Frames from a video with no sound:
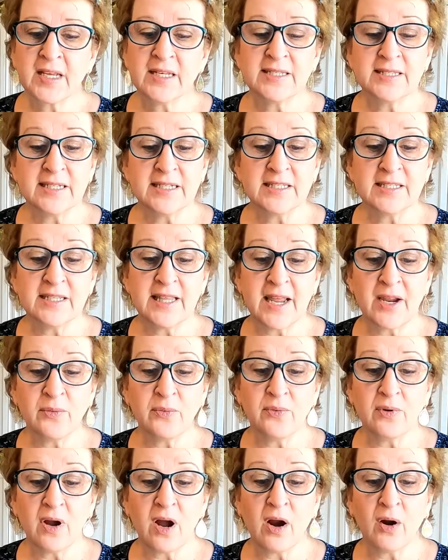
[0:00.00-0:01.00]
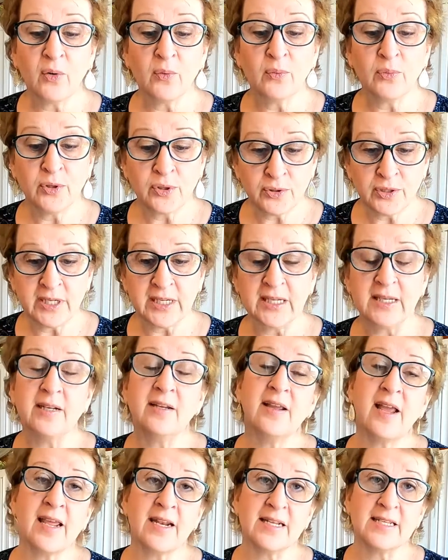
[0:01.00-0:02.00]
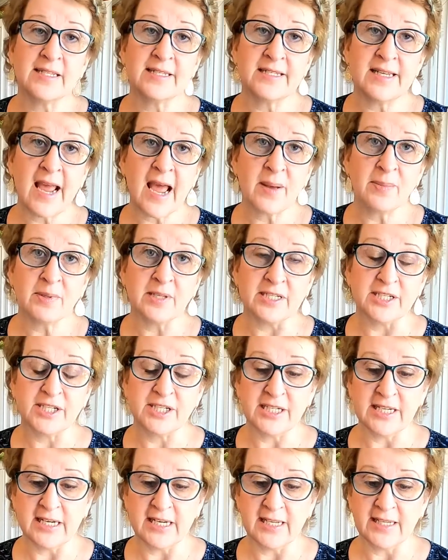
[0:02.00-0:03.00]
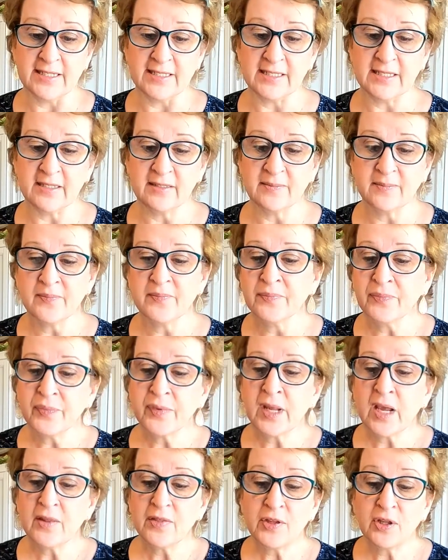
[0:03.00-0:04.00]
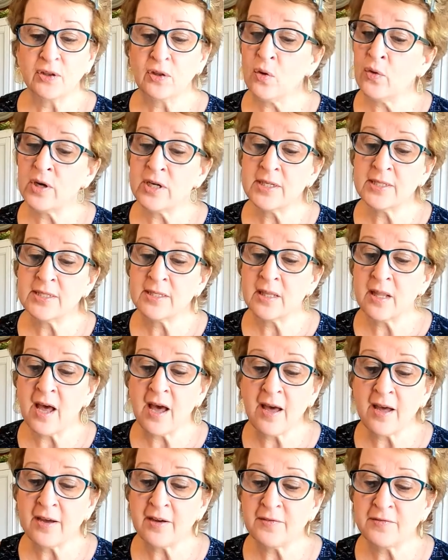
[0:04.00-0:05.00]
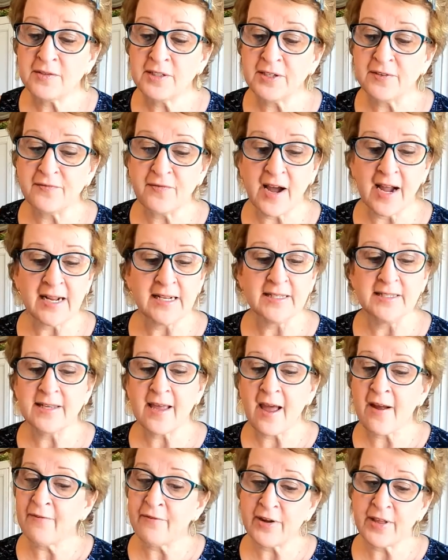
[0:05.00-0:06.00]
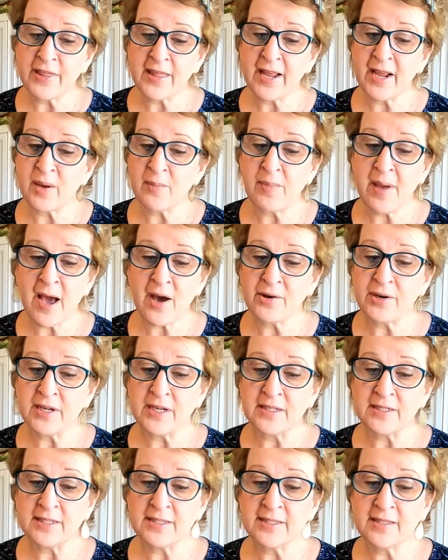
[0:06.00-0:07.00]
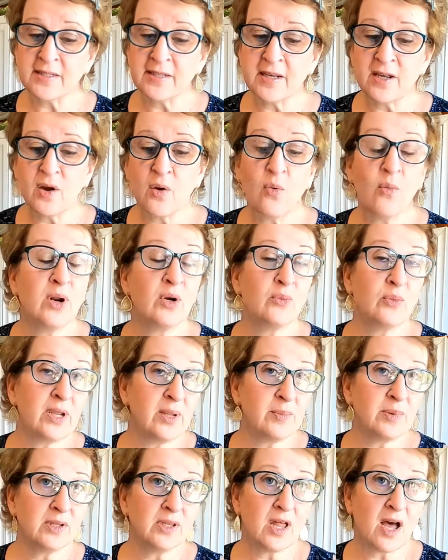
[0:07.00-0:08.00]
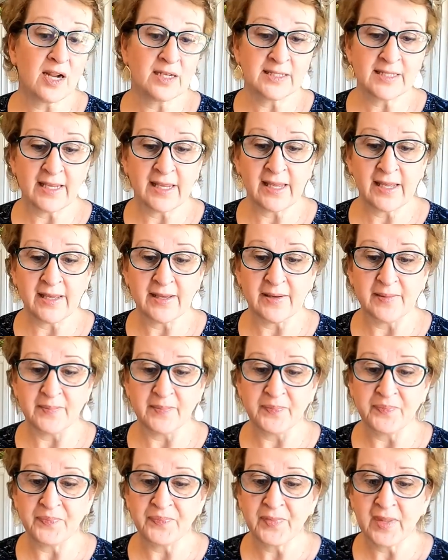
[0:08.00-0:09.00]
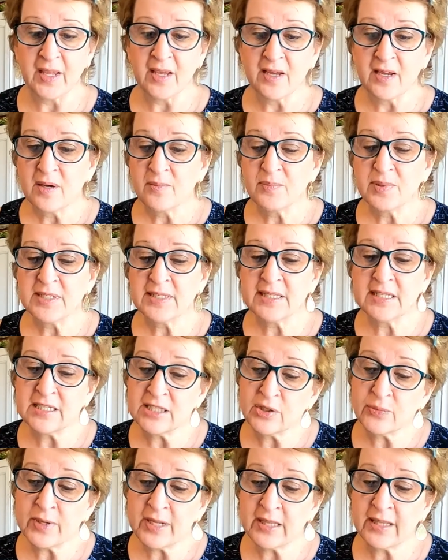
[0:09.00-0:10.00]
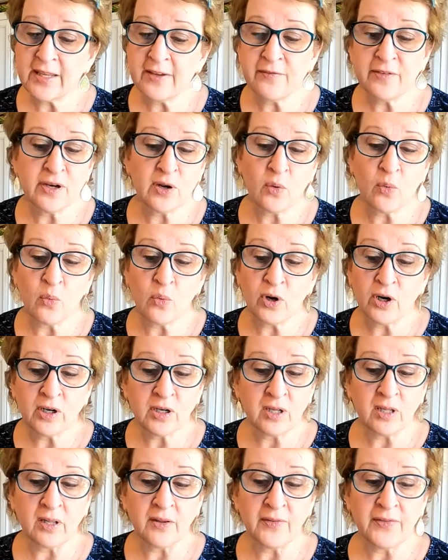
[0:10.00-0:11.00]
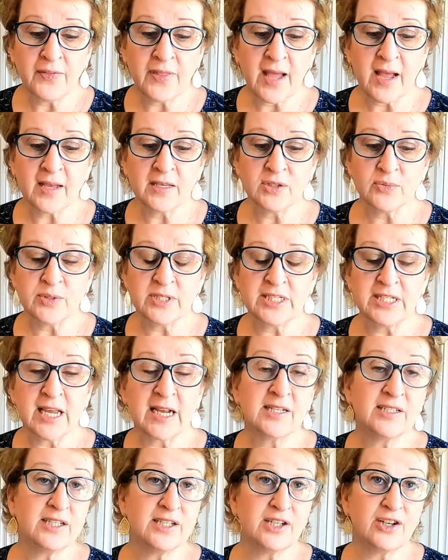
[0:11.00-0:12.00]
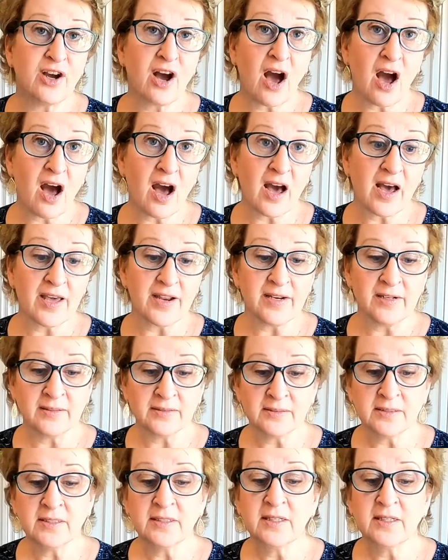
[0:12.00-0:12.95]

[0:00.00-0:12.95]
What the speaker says: since they are rooted and established in it. The Lord's love defines everything about us when we belong to Him. But since we live in a world that has rejected God